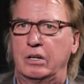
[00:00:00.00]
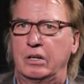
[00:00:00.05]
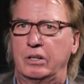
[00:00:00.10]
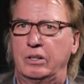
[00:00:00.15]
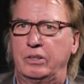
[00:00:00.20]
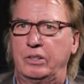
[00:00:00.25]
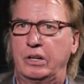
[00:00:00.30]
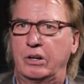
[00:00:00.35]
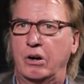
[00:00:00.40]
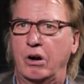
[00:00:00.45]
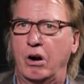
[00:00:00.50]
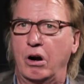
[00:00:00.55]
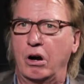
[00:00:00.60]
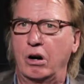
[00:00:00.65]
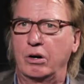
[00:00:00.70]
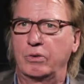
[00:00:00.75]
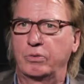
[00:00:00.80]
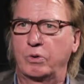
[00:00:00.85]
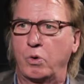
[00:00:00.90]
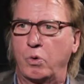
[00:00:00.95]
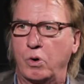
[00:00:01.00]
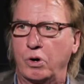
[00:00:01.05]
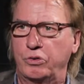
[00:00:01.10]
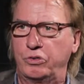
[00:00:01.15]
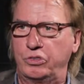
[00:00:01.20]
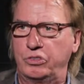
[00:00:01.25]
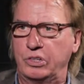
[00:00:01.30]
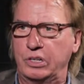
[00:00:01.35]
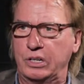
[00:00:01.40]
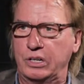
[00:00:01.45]
There are, of
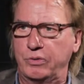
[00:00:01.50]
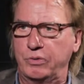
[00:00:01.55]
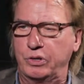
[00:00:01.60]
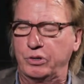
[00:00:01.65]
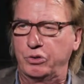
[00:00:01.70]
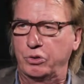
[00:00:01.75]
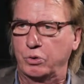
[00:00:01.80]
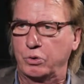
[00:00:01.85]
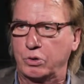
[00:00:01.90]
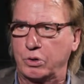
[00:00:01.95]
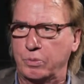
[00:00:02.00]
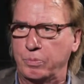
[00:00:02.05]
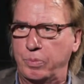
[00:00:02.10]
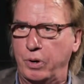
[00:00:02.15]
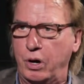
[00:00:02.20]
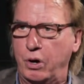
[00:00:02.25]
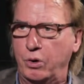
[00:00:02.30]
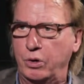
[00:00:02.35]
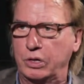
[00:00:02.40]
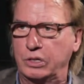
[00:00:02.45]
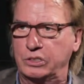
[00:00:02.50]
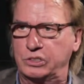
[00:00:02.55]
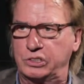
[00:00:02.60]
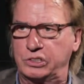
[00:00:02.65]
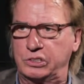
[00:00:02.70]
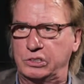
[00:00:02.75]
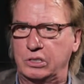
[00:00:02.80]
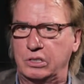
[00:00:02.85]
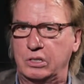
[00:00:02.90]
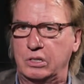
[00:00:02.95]
course, individual
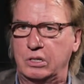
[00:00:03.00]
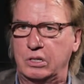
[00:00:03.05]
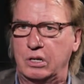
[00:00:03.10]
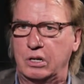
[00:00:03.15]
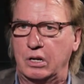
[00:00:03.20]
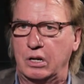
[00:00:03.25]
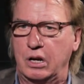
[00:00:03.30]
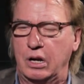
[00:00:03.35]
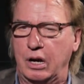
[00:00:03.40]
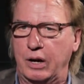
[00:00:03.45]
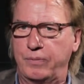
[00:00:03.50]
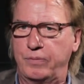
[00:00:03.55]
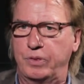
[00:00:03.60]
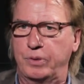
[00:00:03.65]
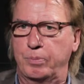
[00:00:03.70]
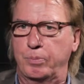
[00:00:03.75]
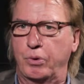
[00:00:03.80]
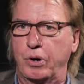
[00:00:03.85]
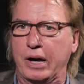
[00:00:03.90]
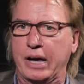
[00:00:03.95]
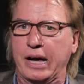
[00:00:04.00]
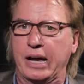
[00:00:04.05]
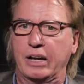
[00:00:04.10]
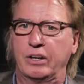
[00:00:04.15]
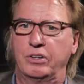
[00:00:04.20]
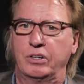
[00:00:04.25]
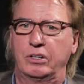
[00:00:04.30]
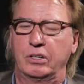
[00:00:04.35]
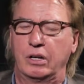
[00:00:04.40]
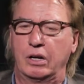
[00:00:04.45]
components of the
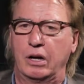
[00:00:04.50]
brand.